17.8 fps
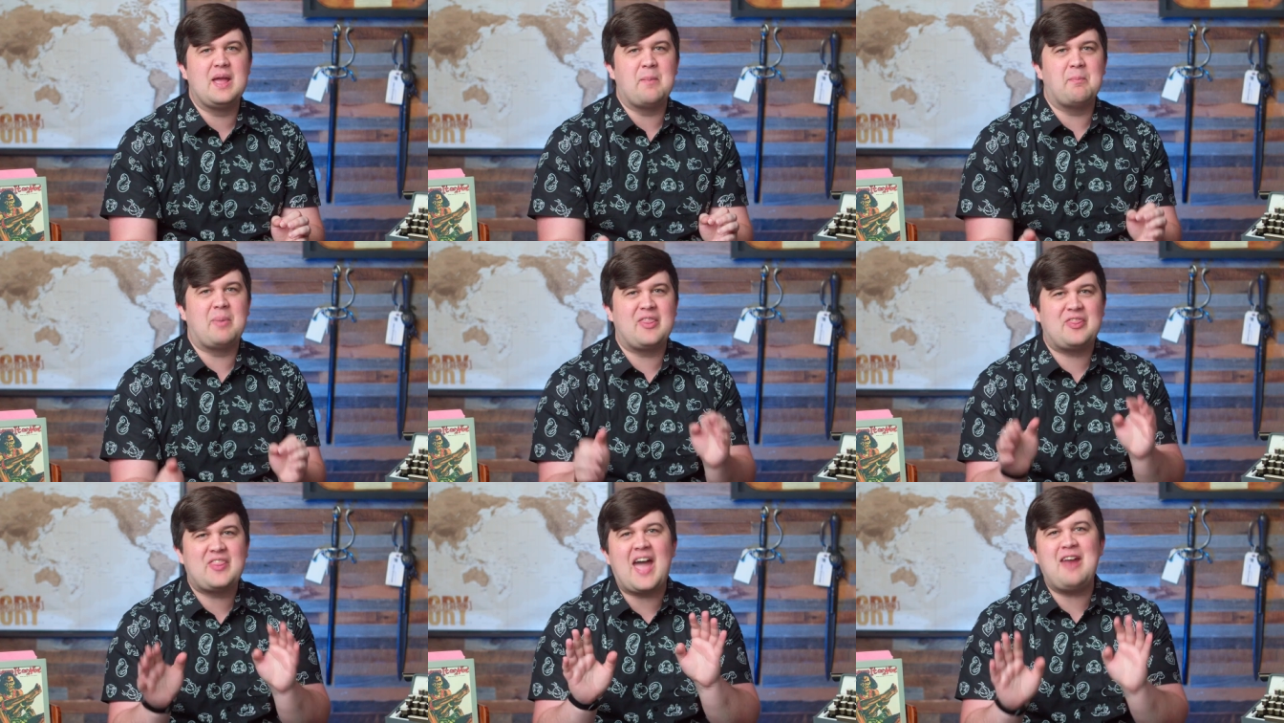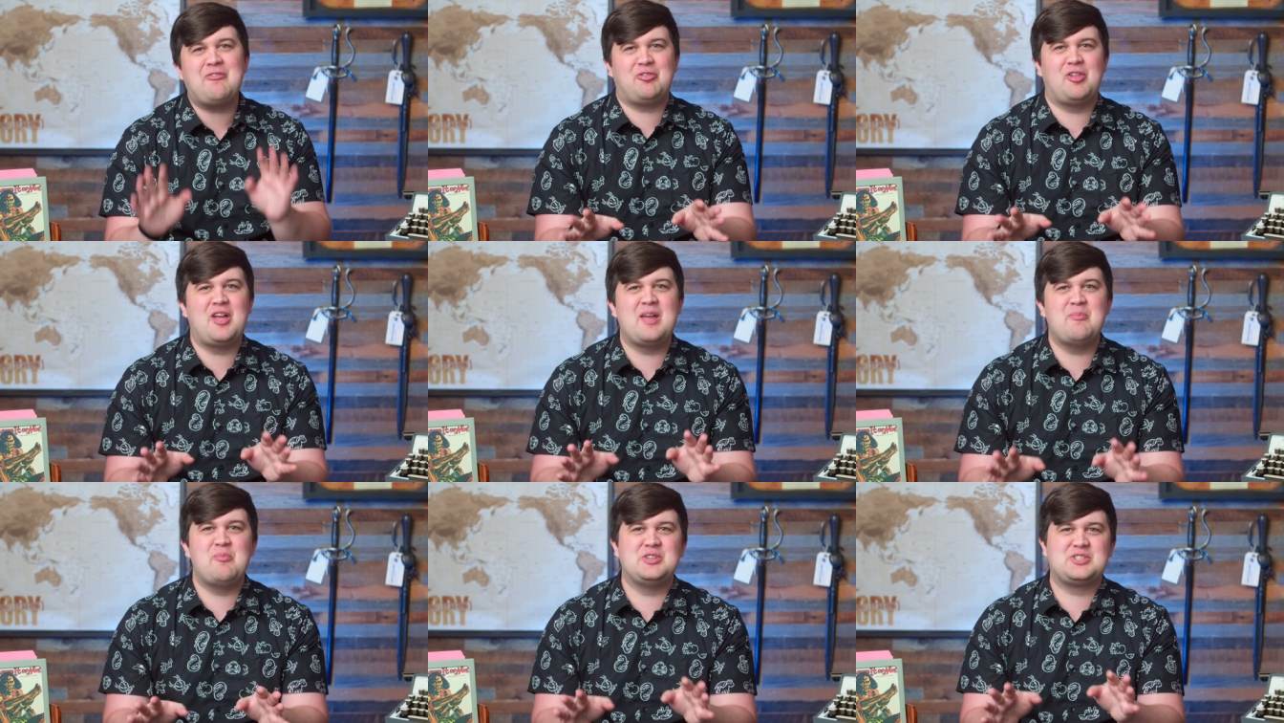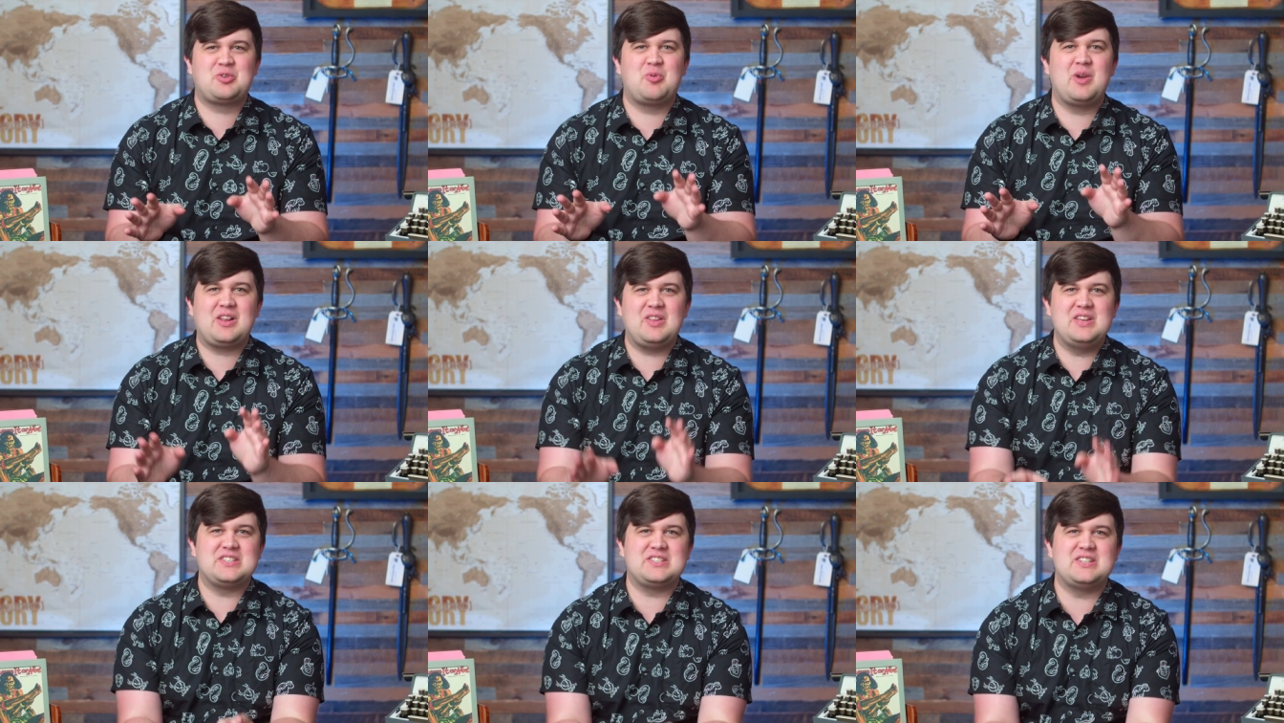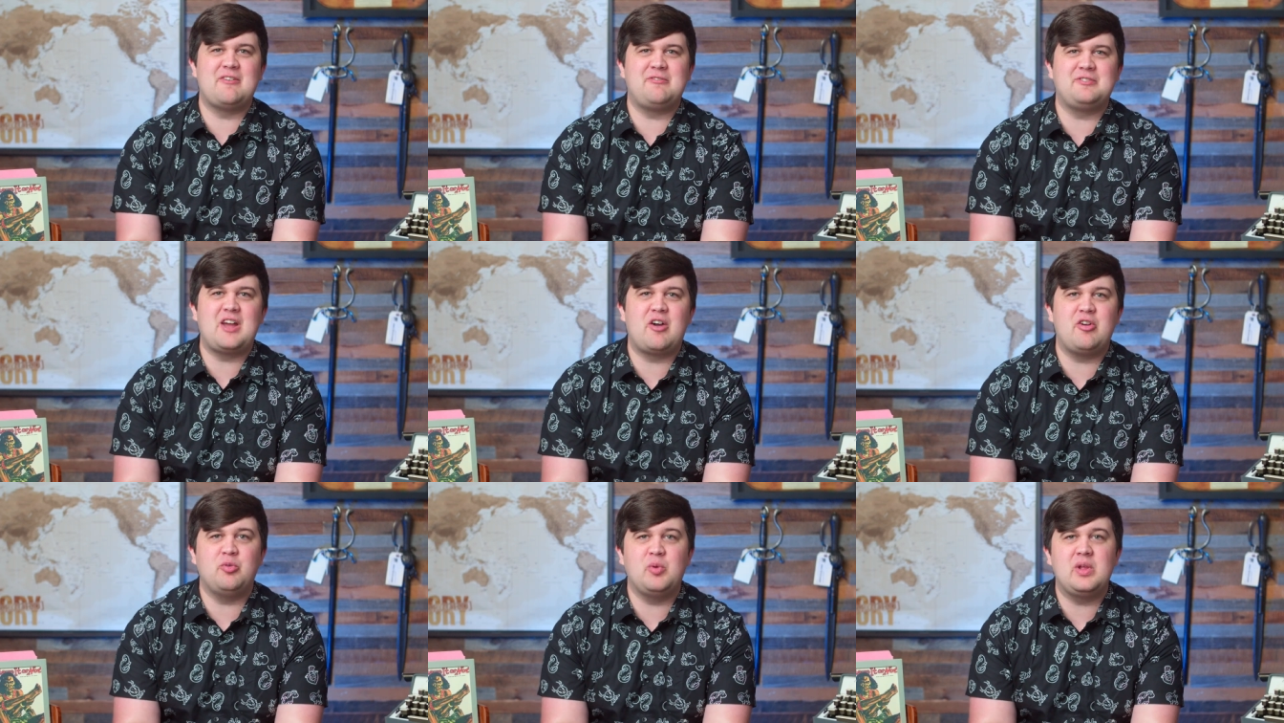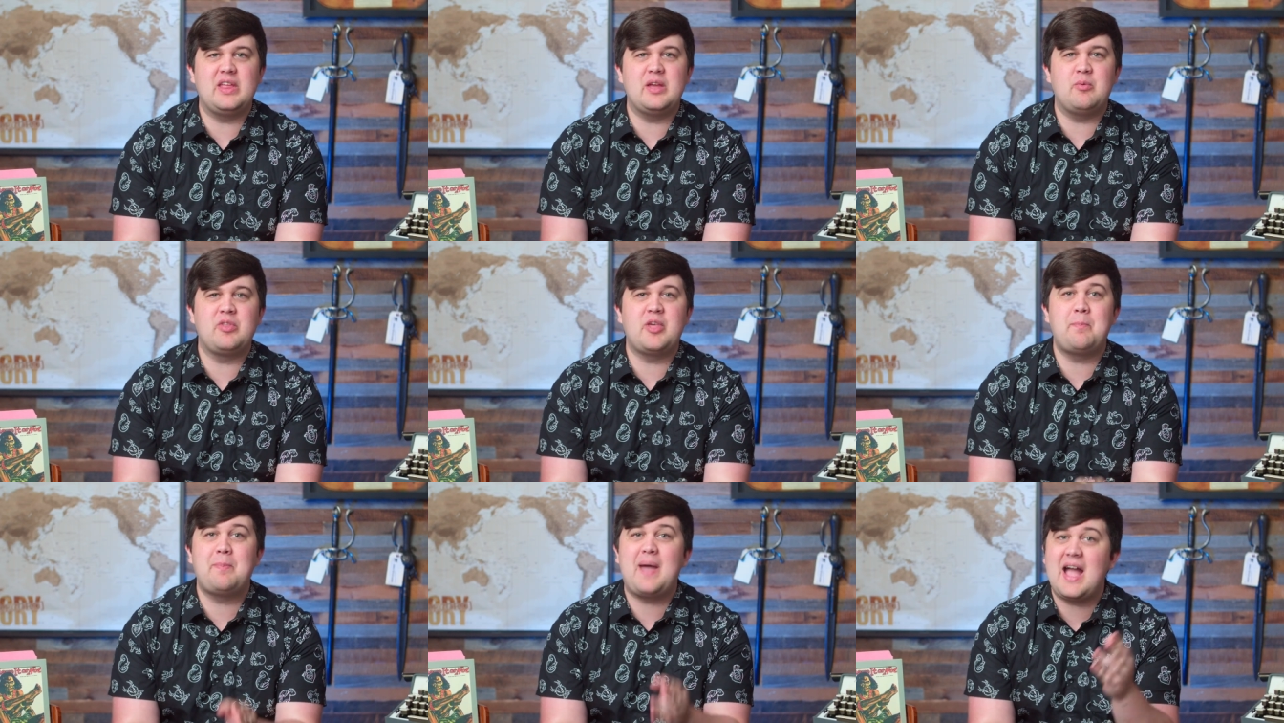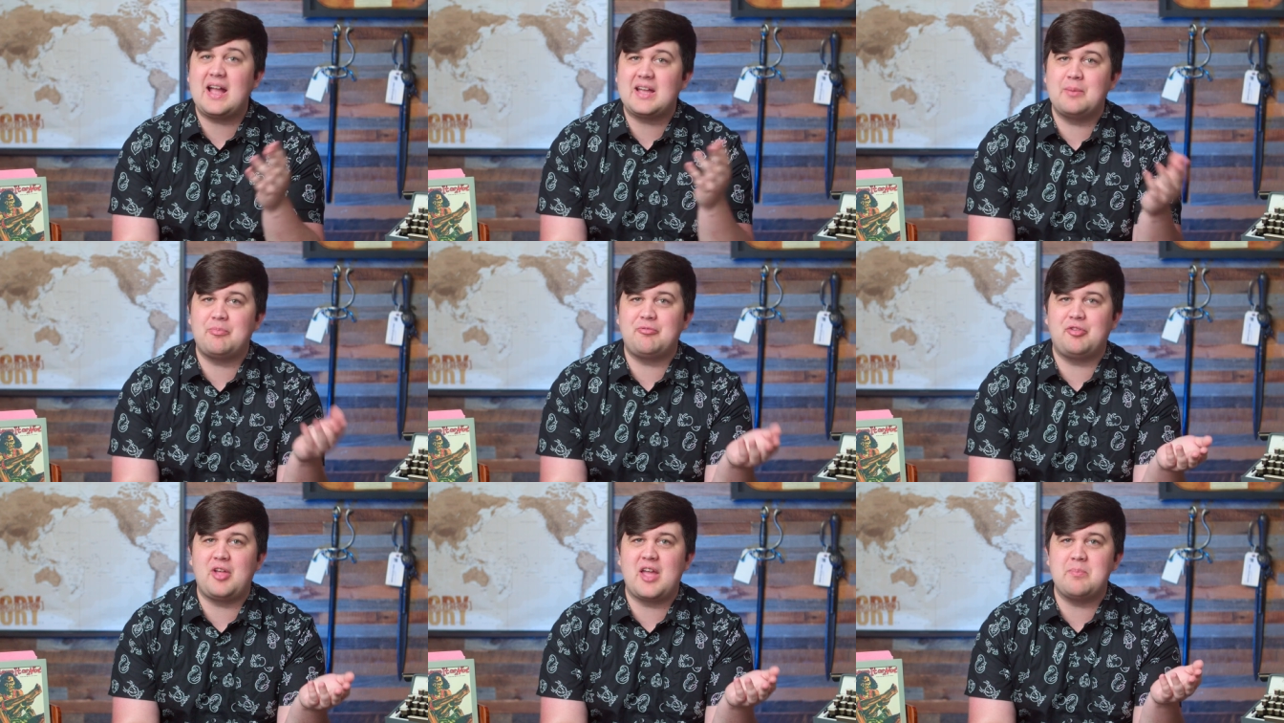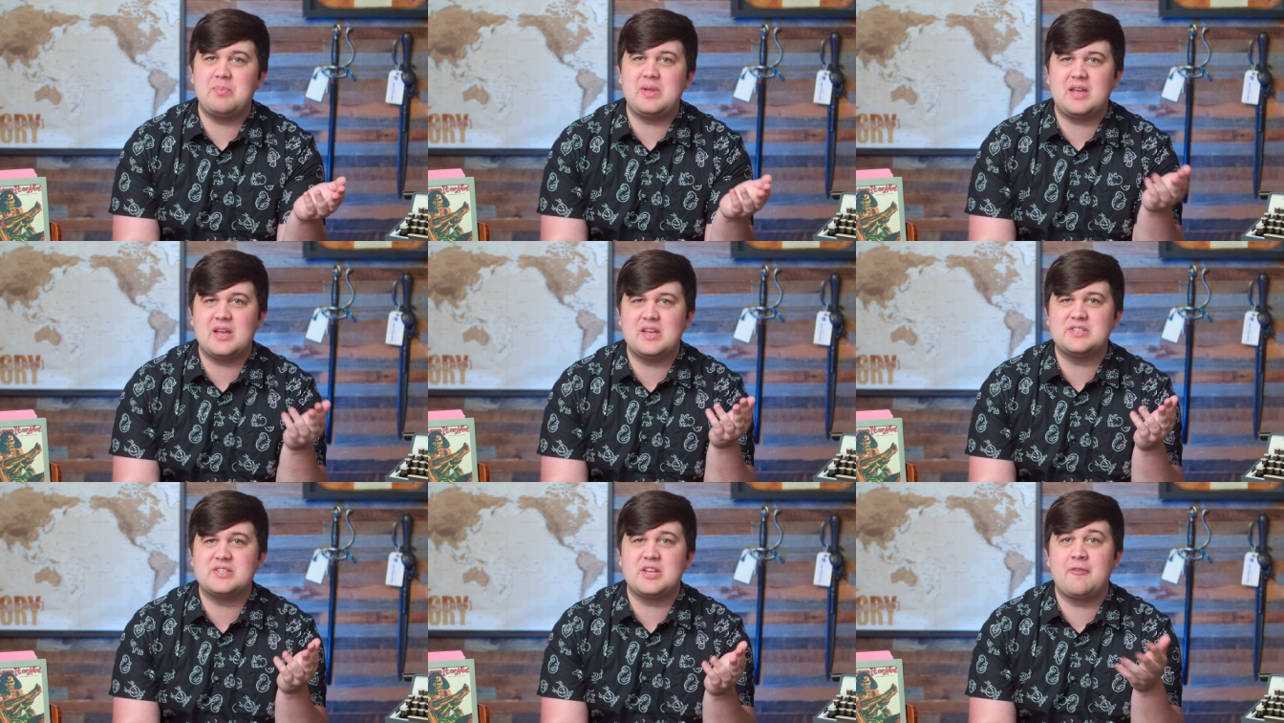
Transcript: But that flame was quickly snuffed out and relit with a backup flame because,